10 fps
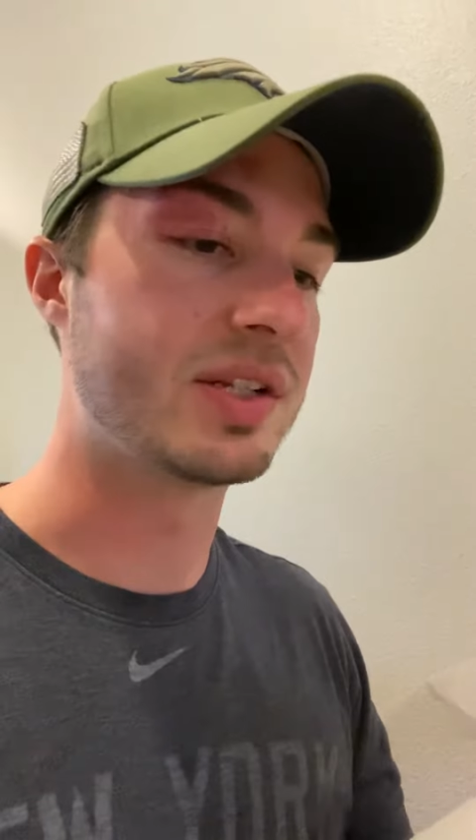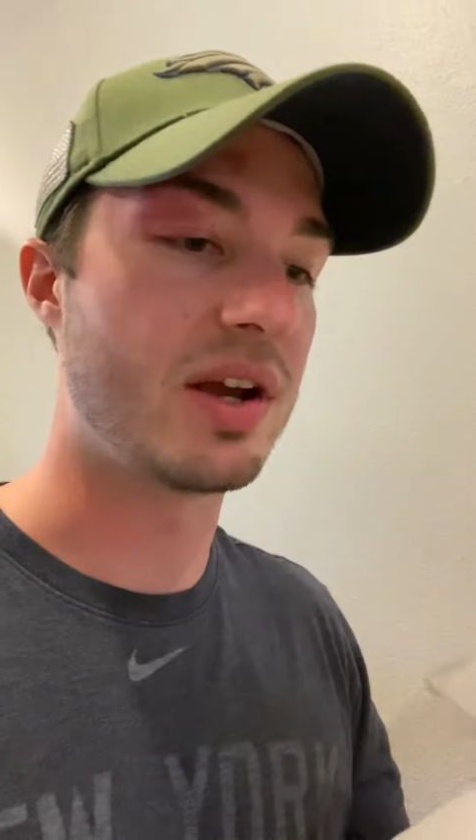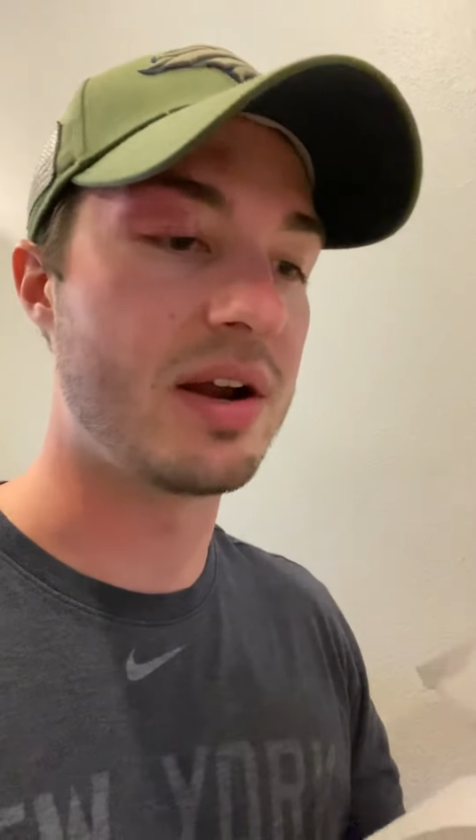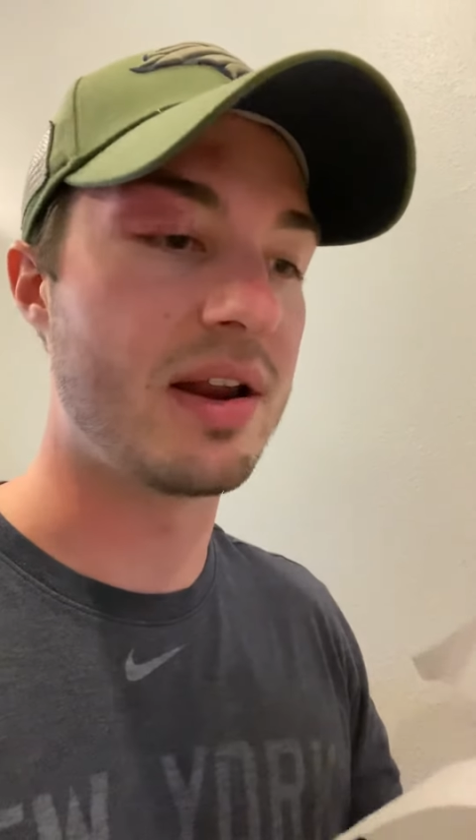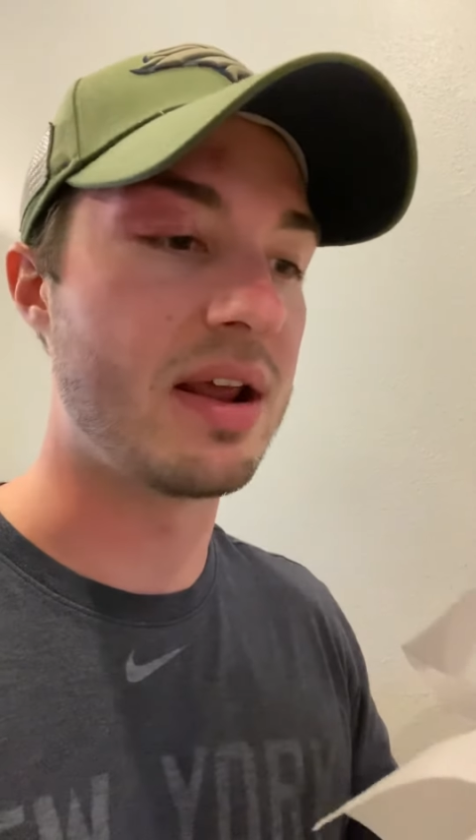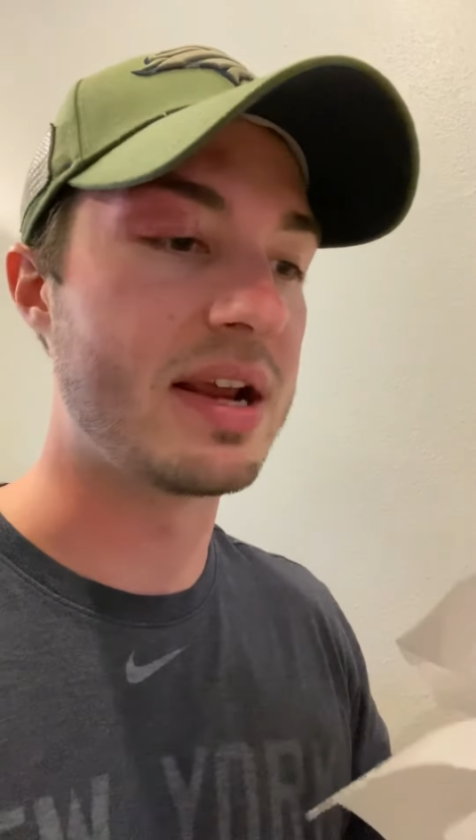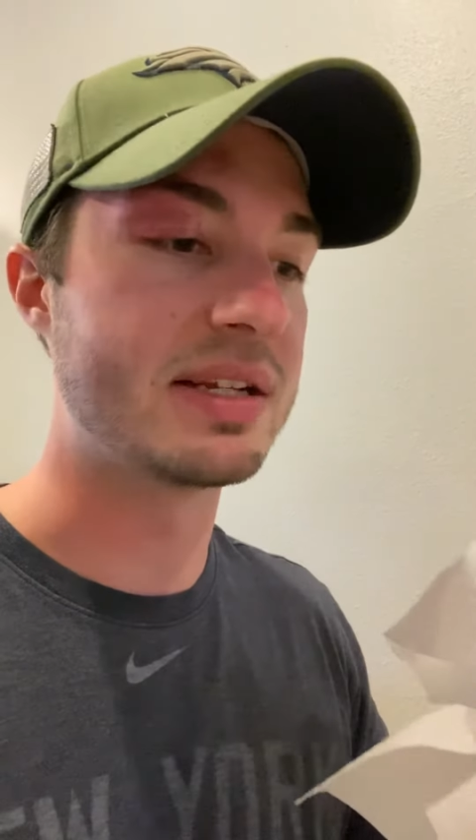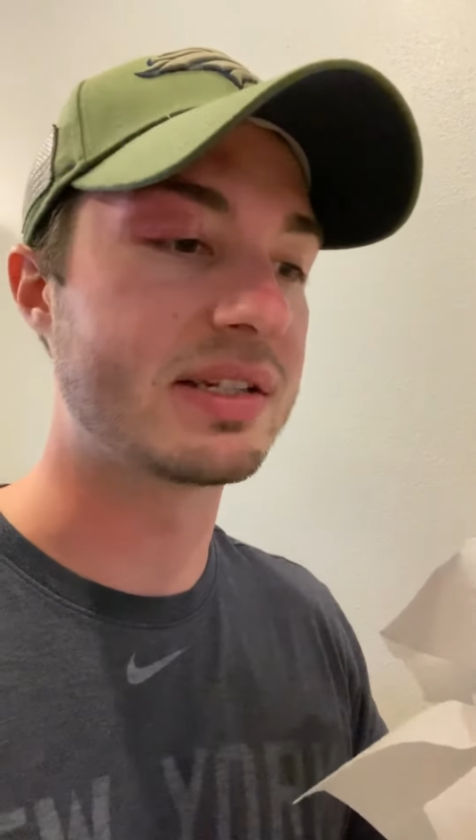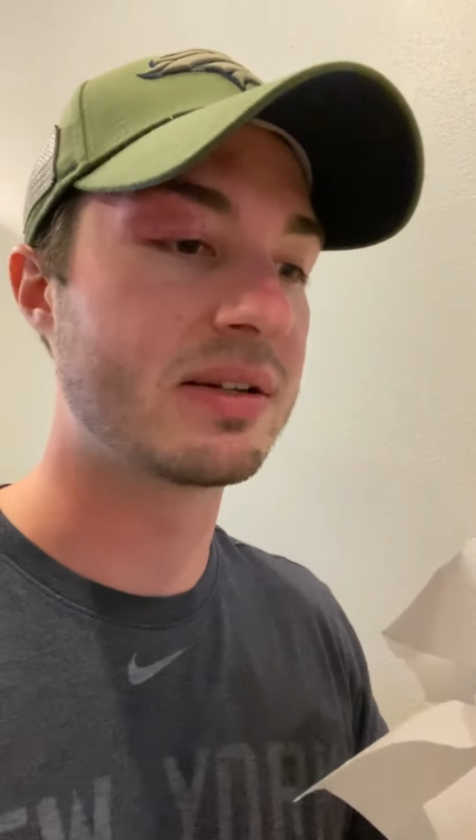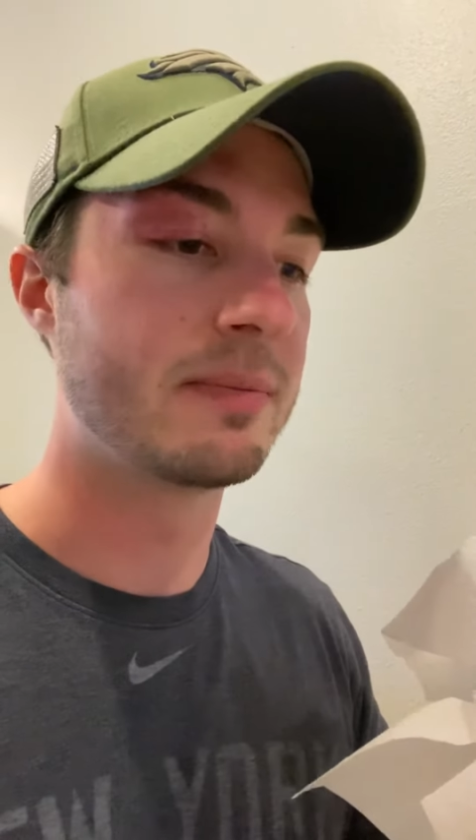It's on a
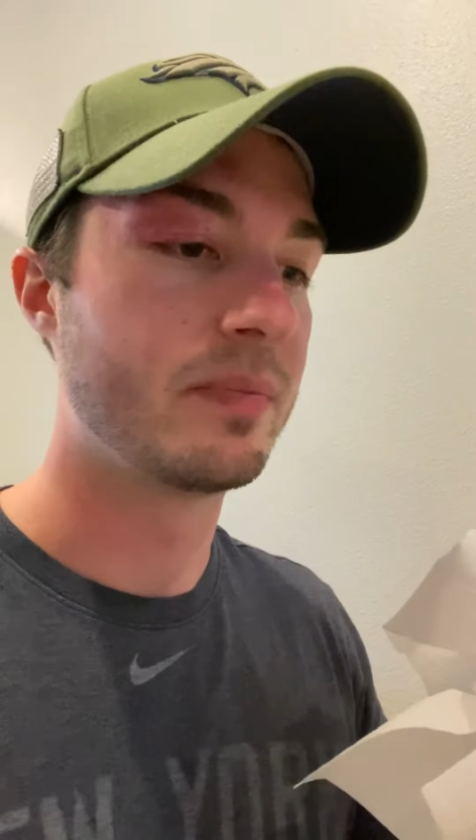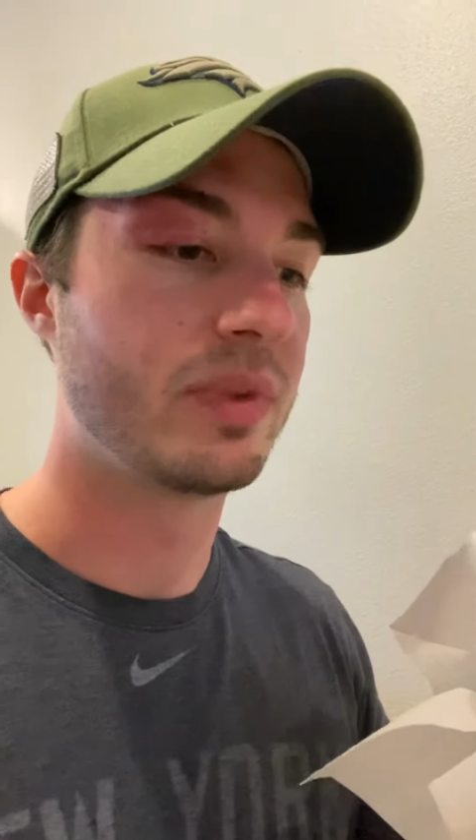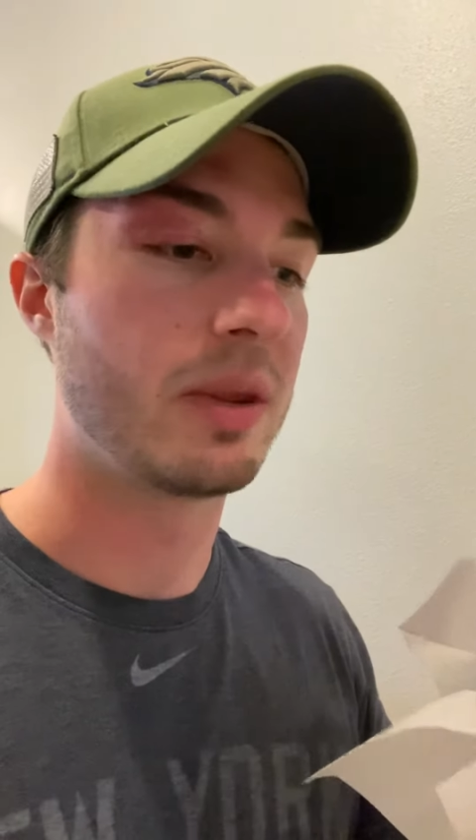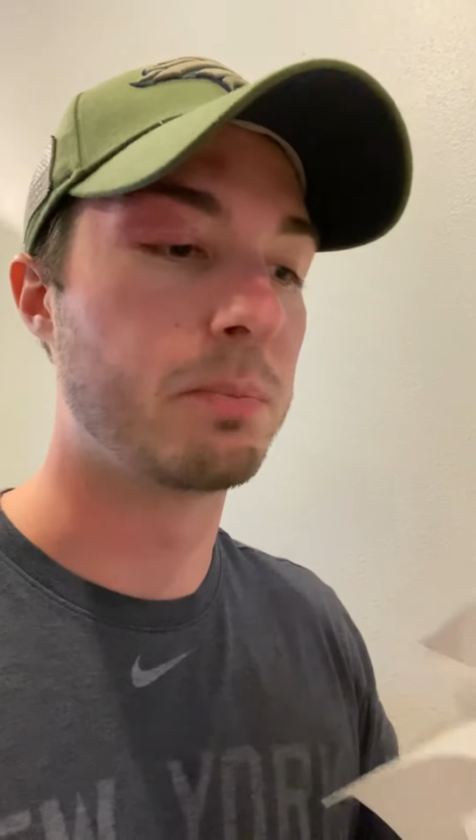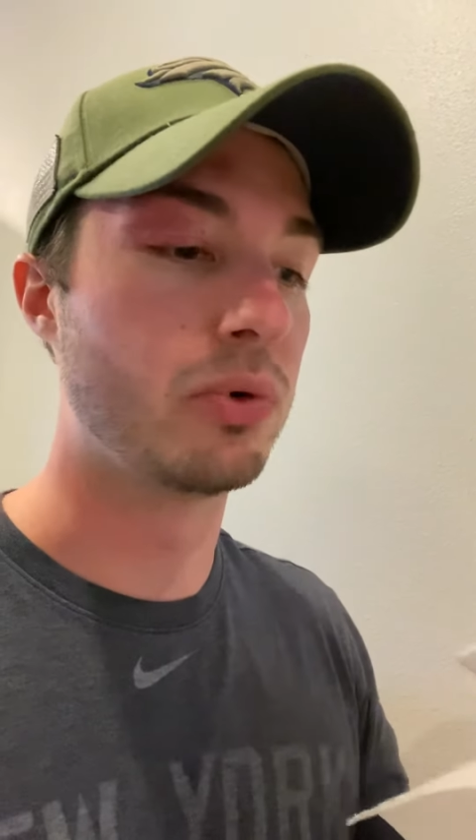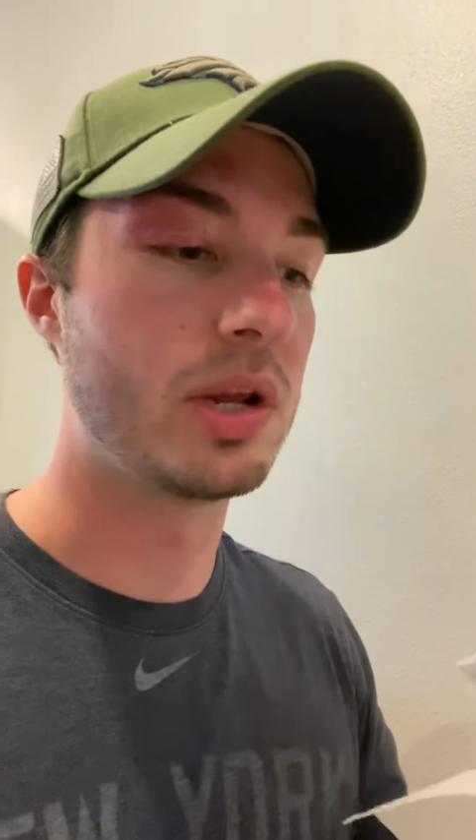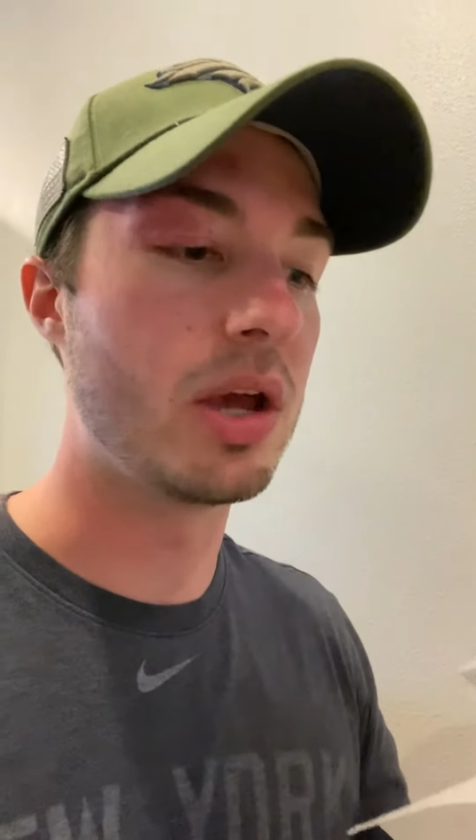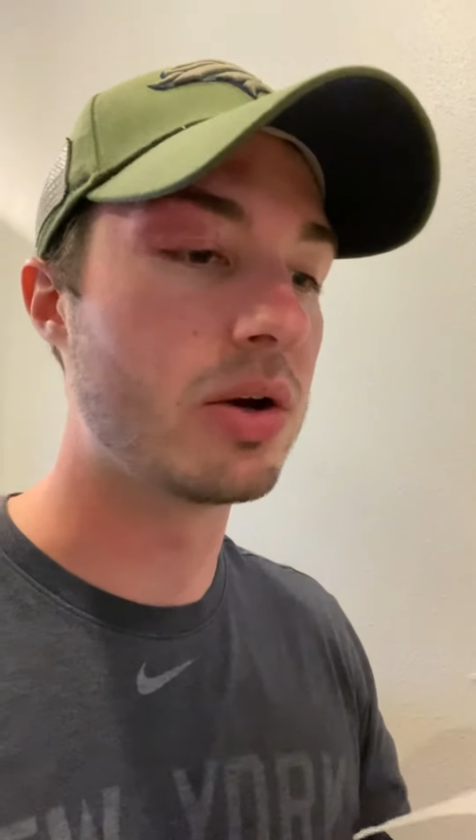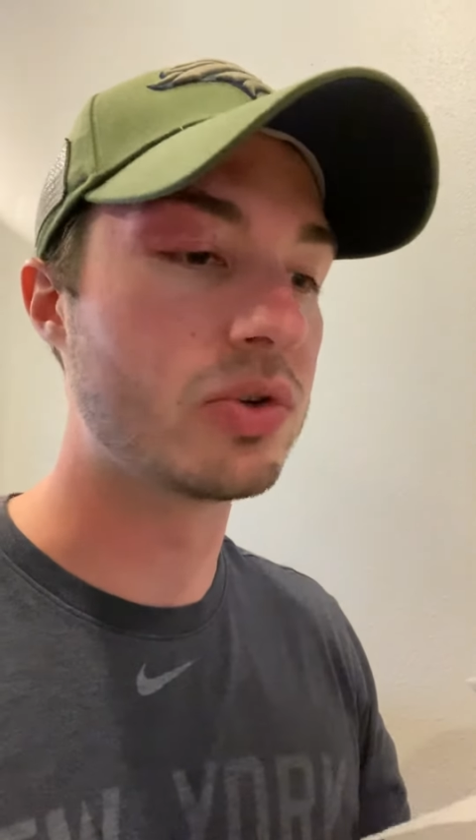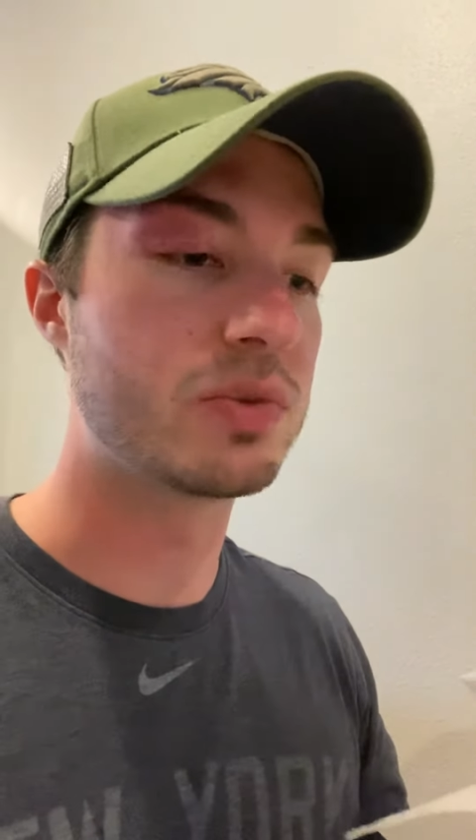nice
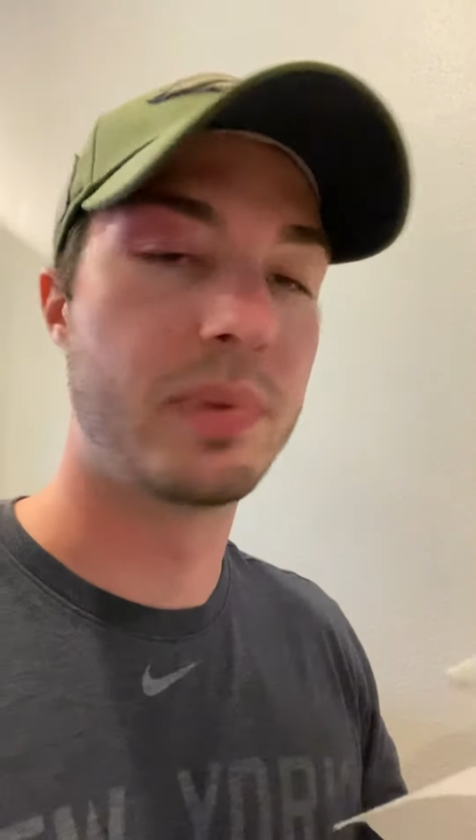brioche